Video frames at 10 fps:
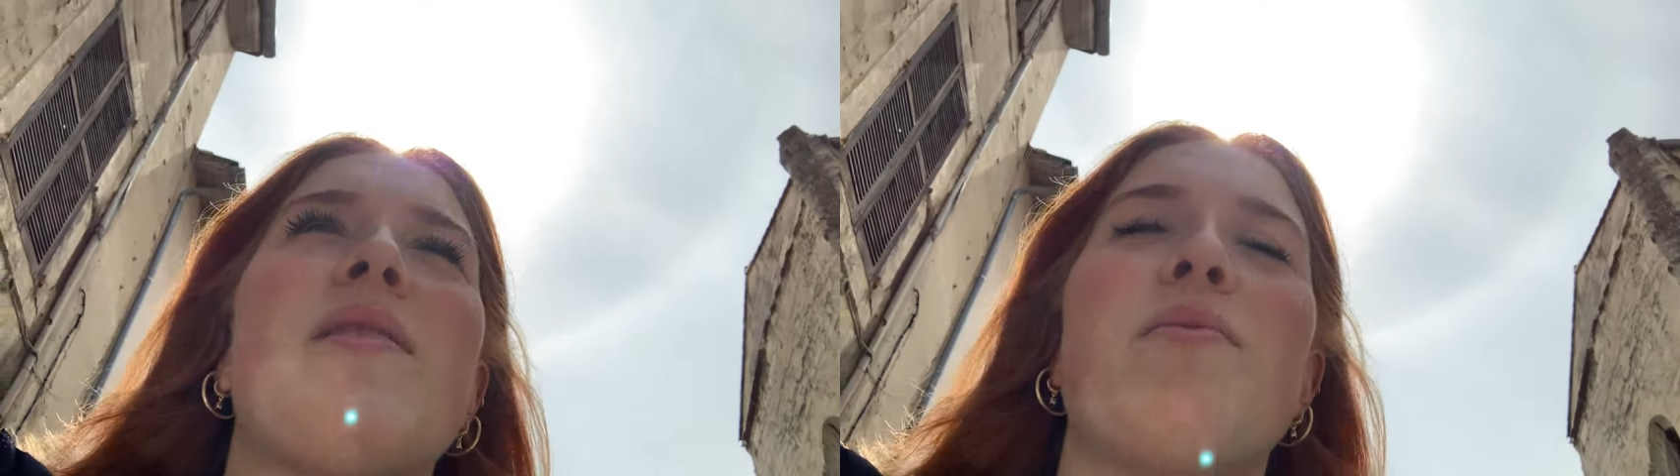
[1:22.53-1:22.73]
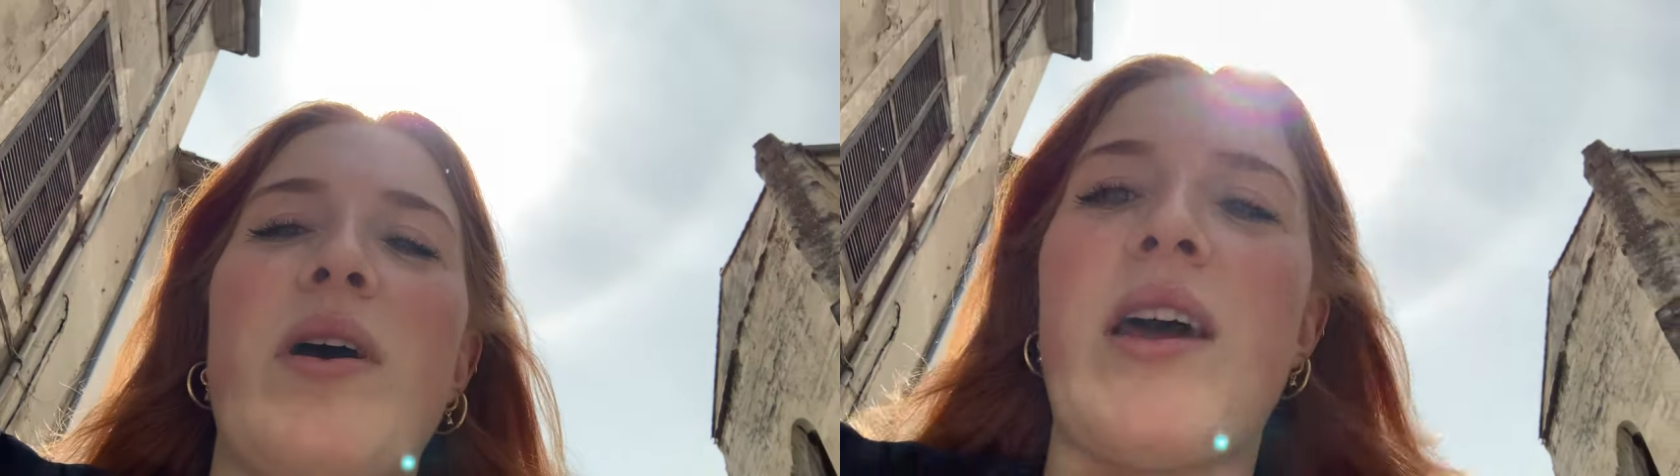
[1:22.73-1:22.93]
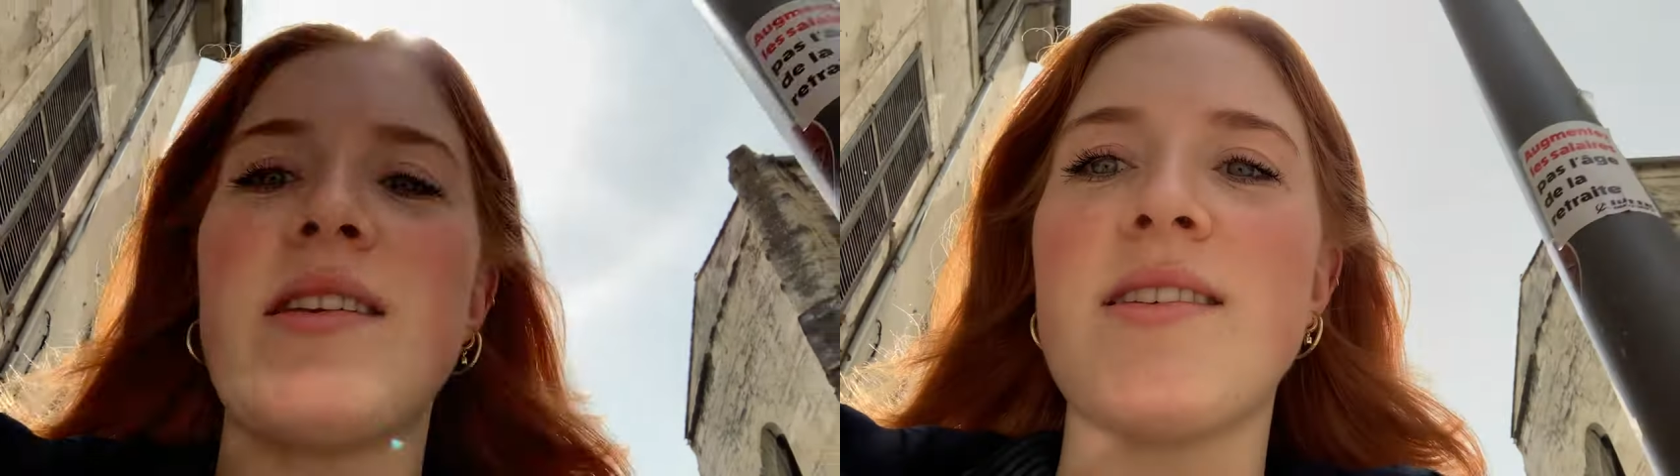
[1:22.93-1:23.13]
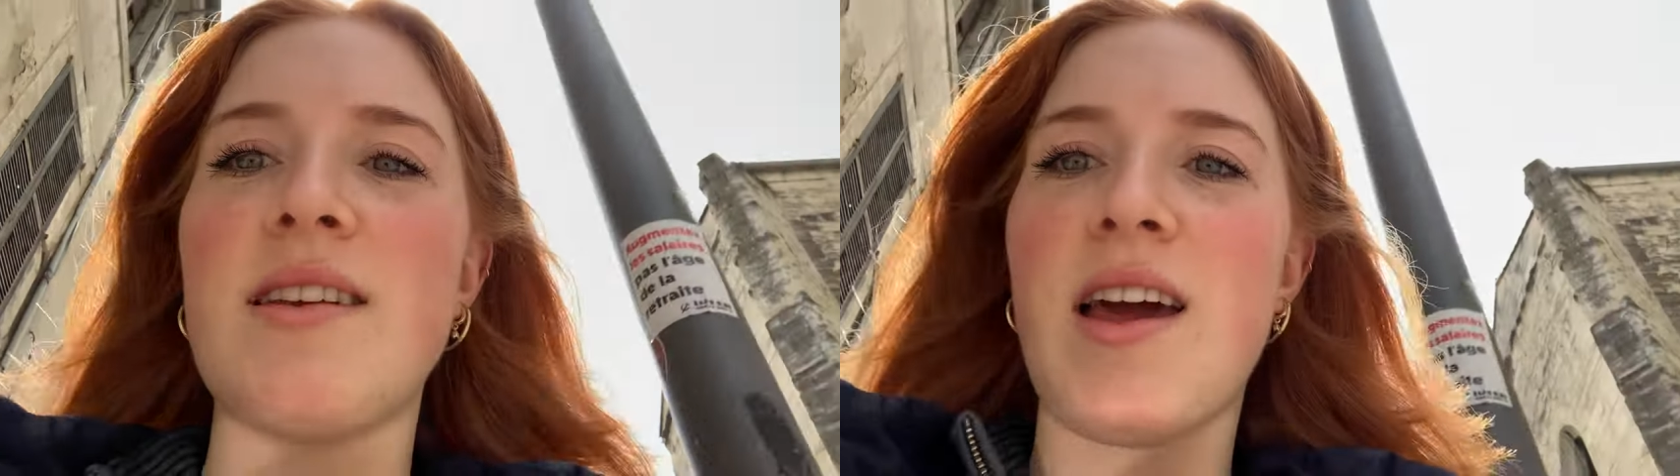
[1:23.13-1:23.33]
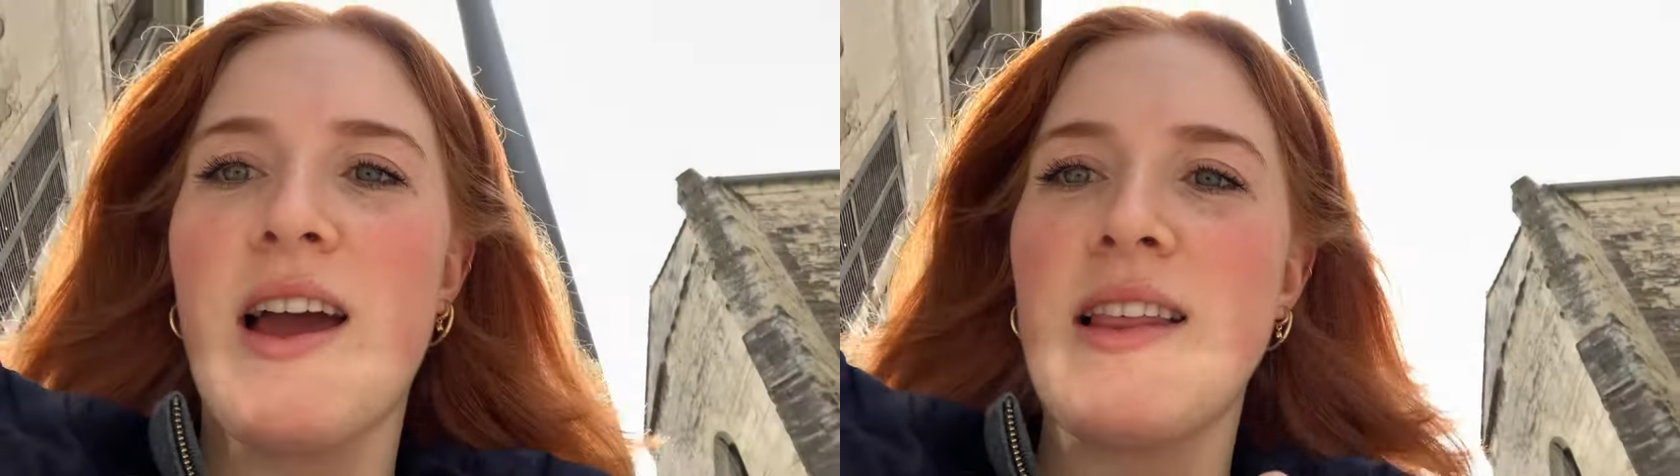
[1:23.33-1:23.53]
when I did,
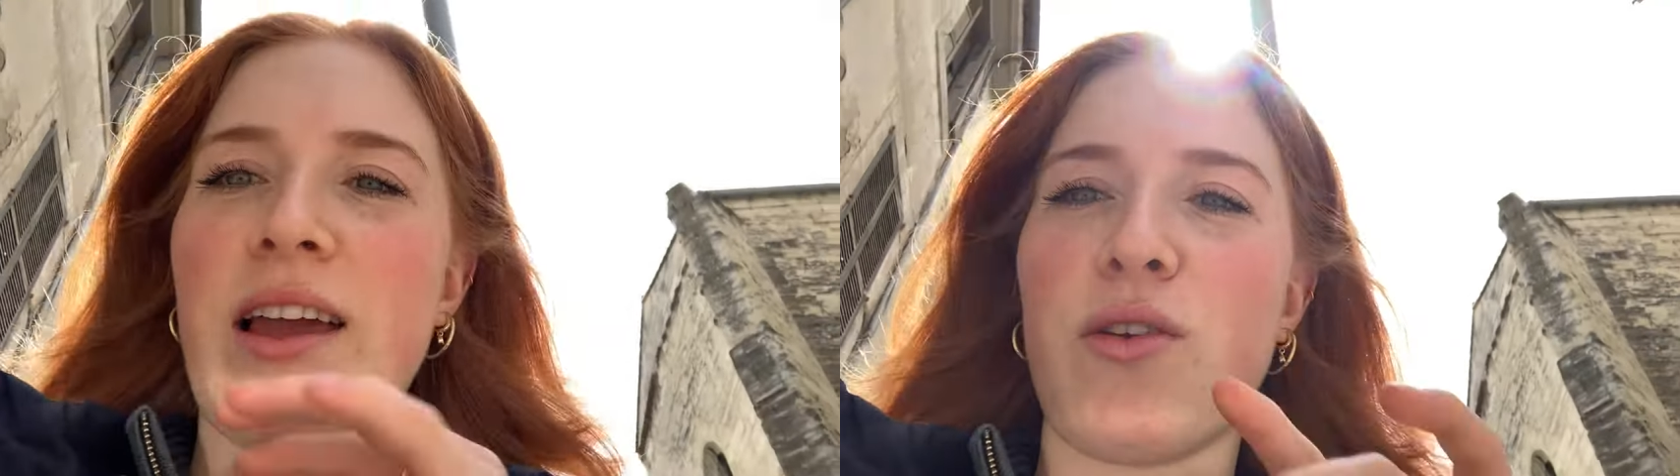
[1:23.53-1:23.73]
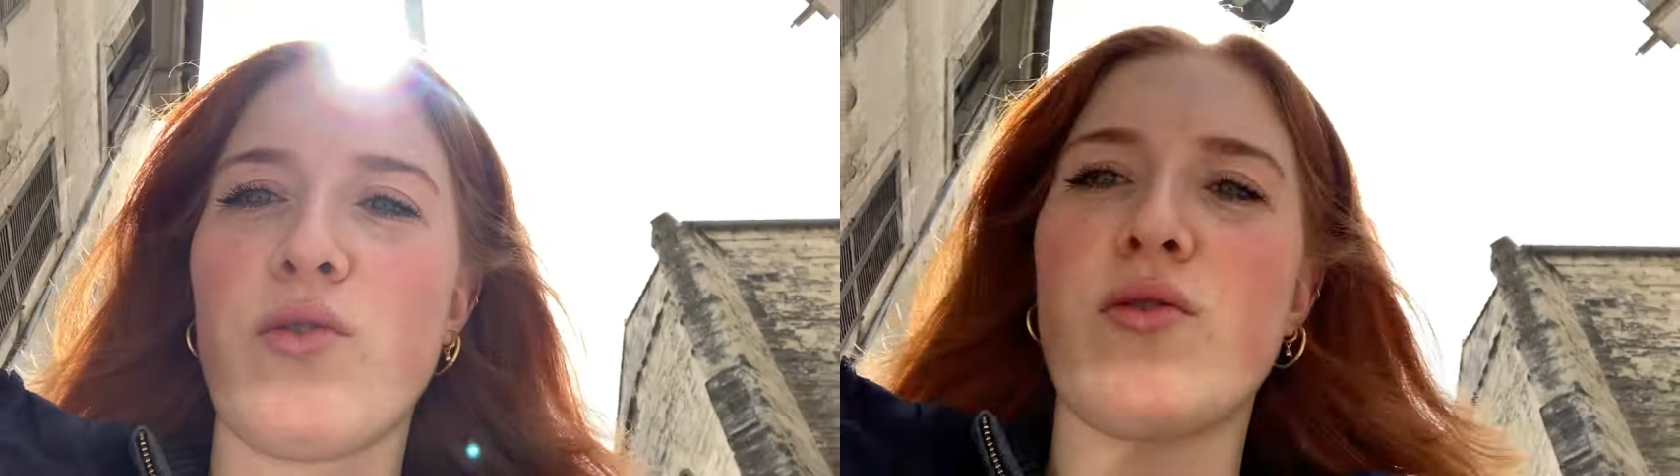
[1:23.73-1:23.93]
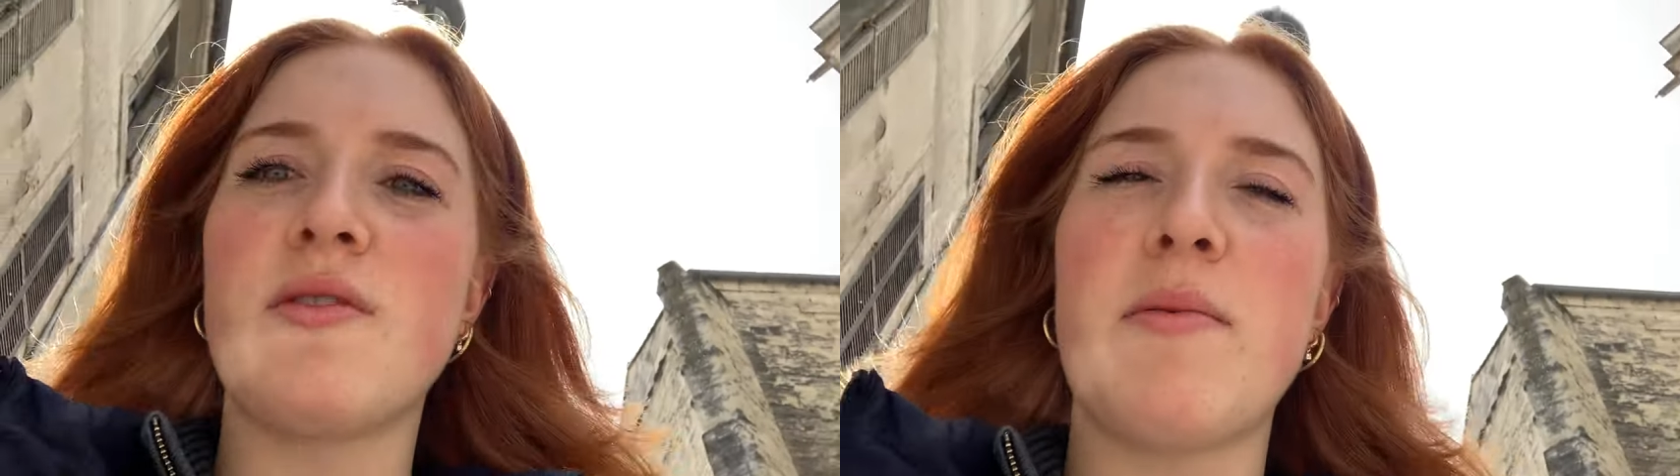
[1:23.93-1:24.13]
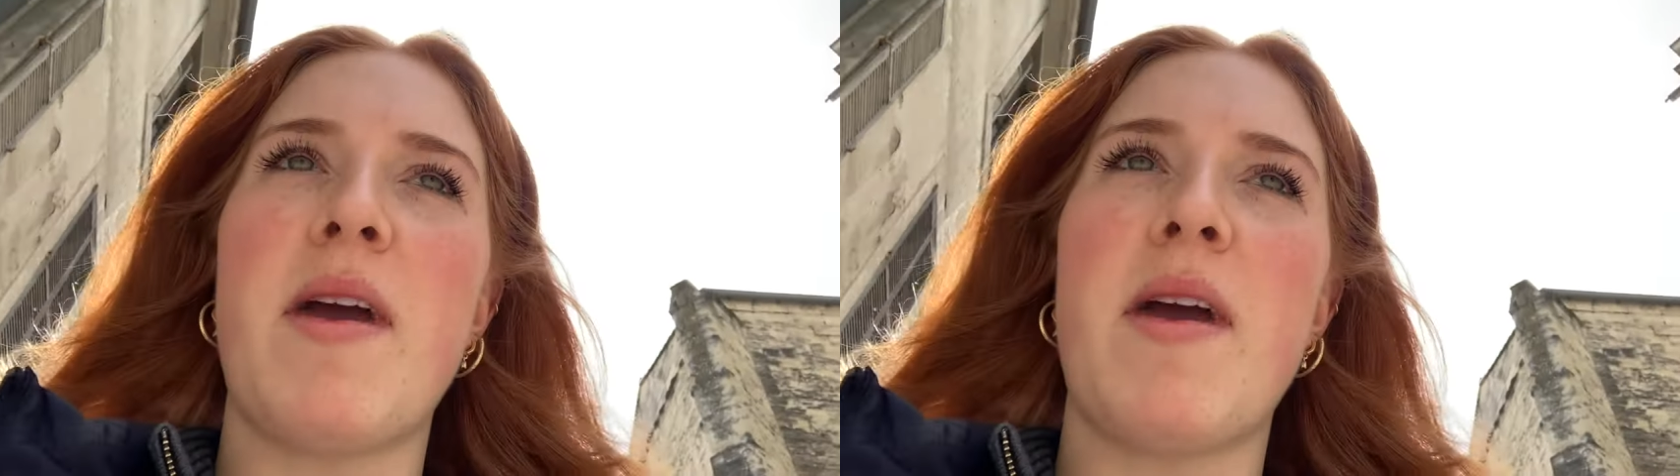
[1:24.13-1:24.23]
I like Googled a bit